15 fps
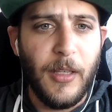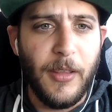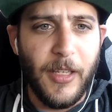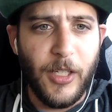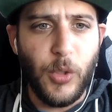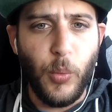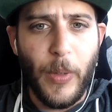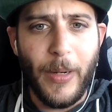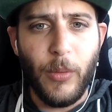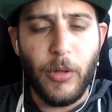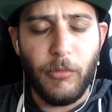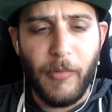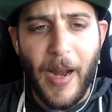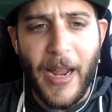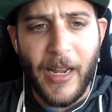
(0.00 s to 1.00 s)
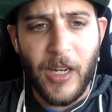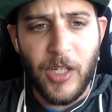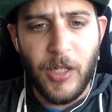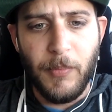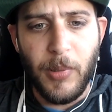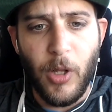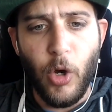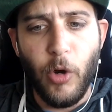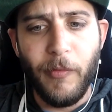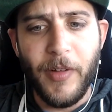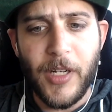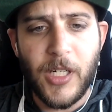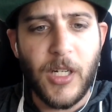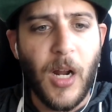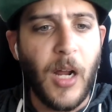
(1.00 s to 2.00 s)
this week with Rakic and
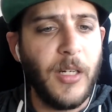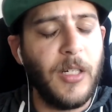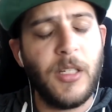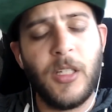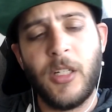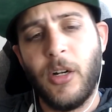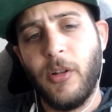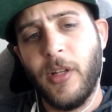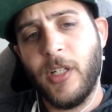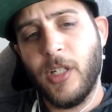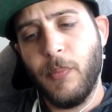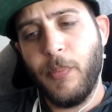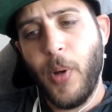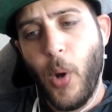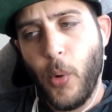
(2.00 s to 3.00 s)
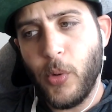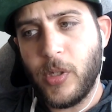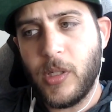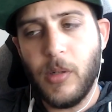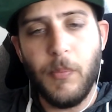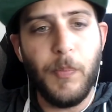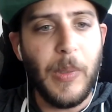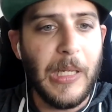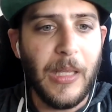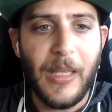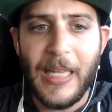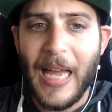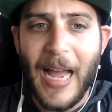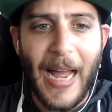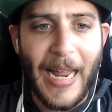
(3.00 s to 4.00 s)
Blachowicz. Not necessarily supposed to be
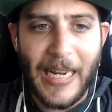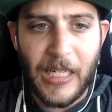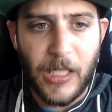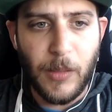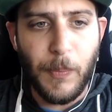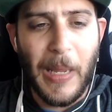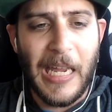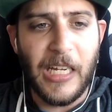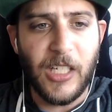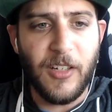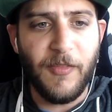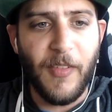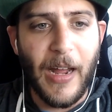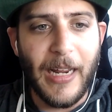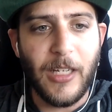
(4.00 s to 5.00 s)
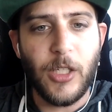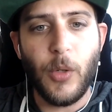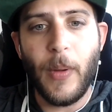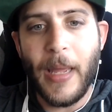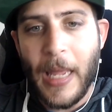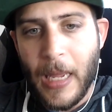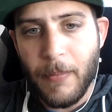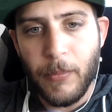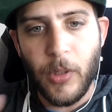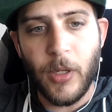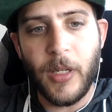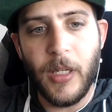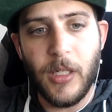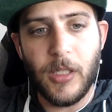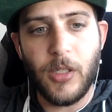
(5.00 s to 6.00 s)
the highest paced fight. So I am
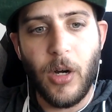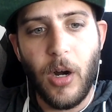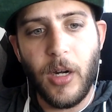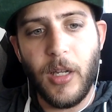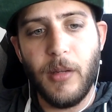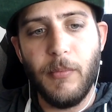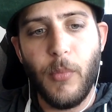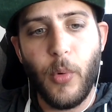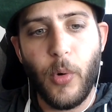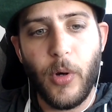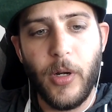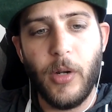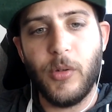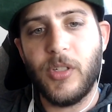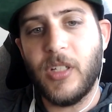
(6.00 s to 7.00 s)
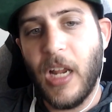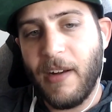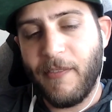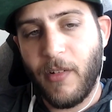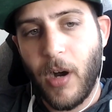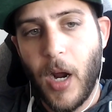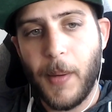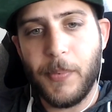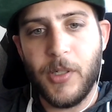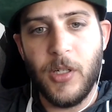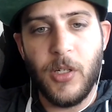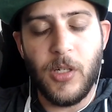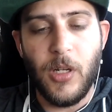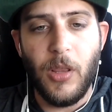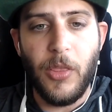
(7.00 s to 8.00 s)
looking to target more, you know, safer
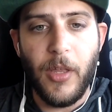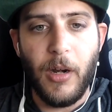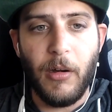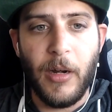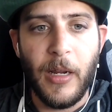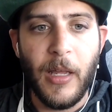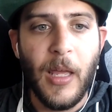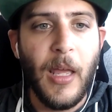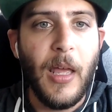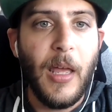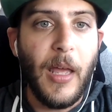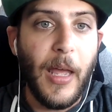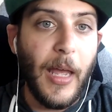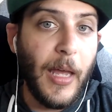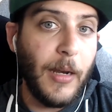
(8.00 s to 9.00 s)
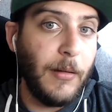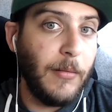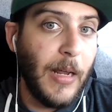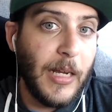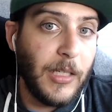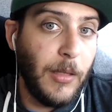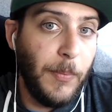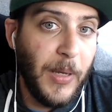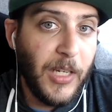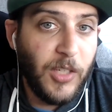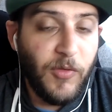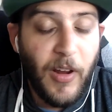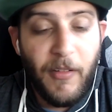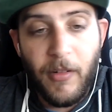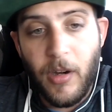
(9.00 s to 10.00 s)
options in theory. And as the
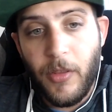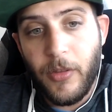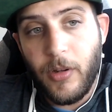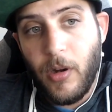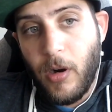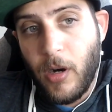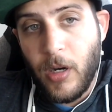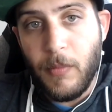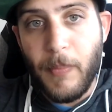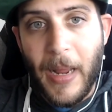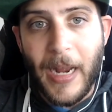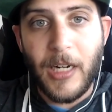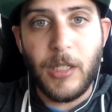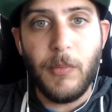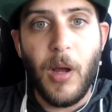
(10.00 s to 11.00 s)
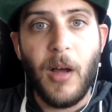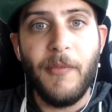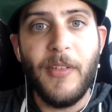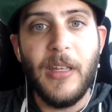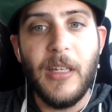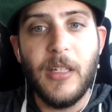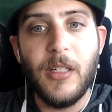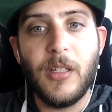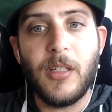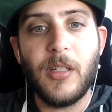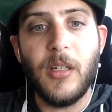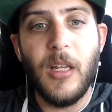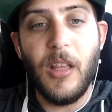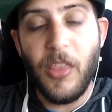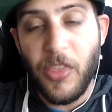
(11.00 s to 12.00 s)
biggest favorite on the card, Maximov
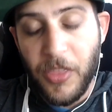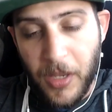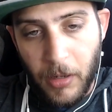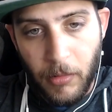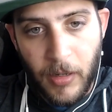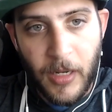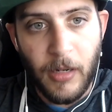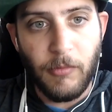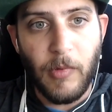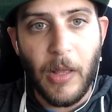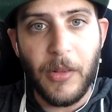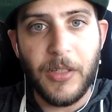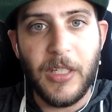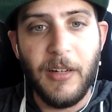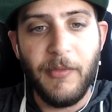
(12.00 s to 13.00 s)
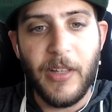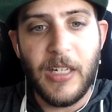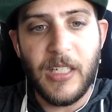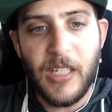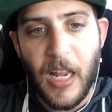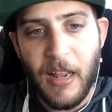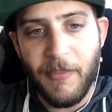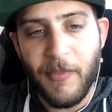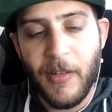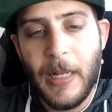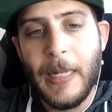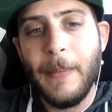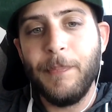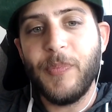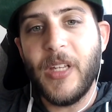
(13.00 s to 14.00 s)
is, in theory, relatively safe.
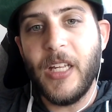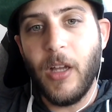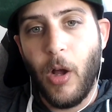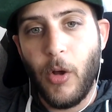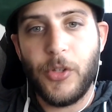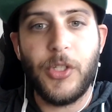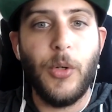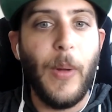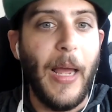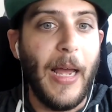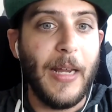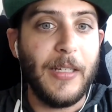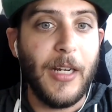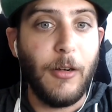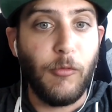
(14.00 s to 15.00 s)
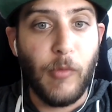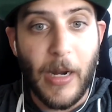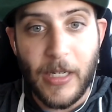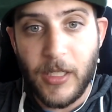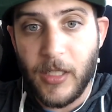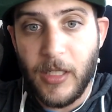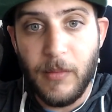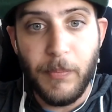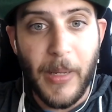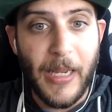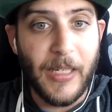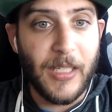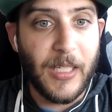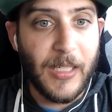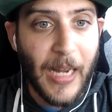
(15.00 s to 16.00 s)
He also has a
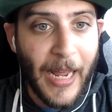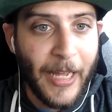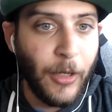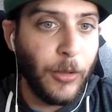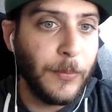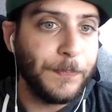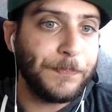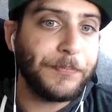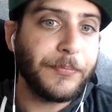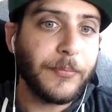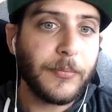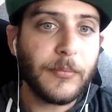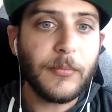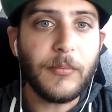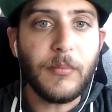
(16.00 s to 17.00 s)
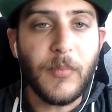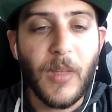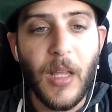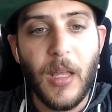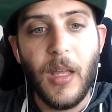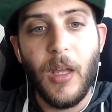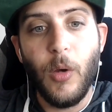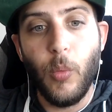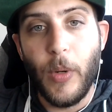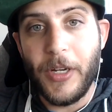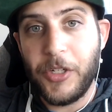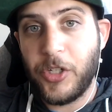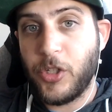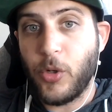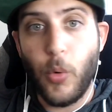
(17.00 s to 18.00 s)
wrestling-based style,
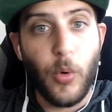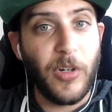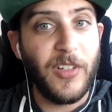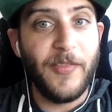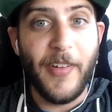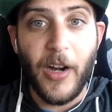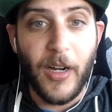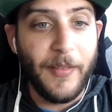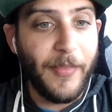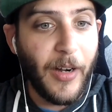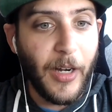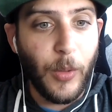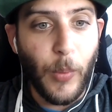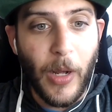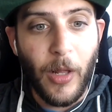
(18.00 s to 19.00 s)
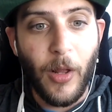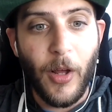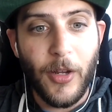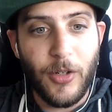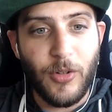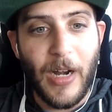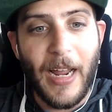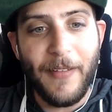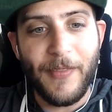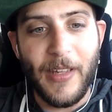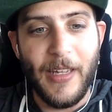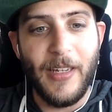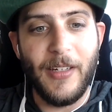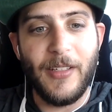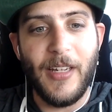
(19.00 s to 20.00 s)
which scores very, very well on
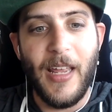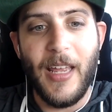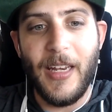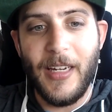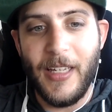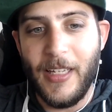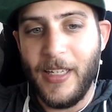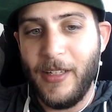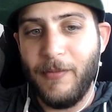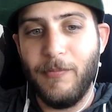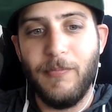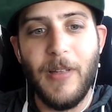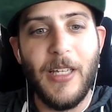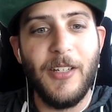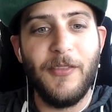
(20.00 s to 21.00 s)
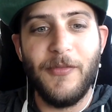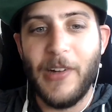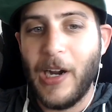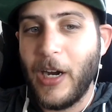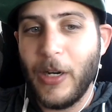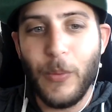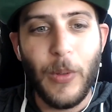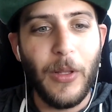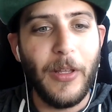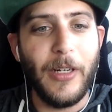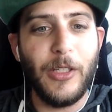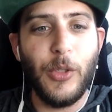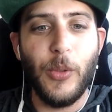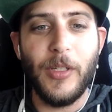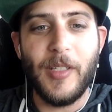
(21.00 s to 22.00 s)
DraftKings, and he is very willing
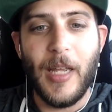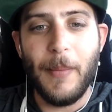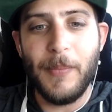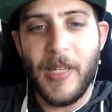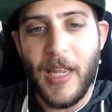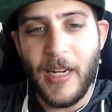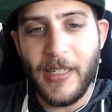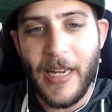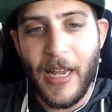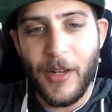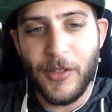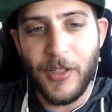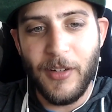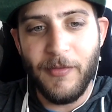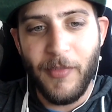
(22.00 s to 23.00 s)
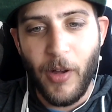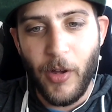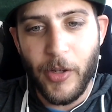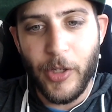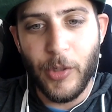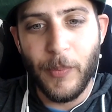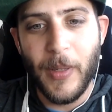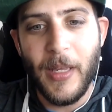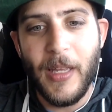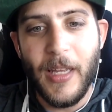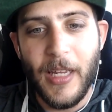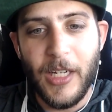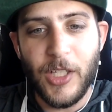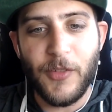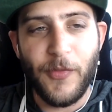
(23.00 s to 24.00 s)
to attempt takedowns in volume.
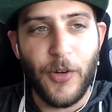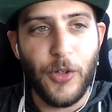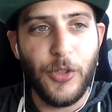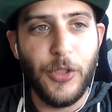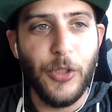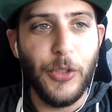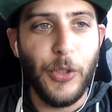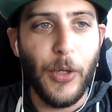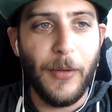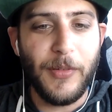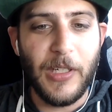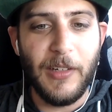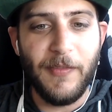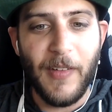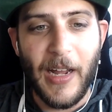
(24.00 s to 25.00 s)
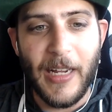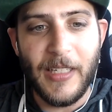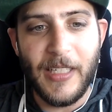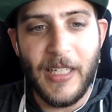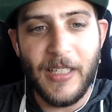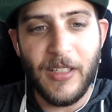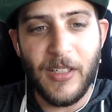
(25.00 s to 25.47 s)
In his first two UFC fights, he's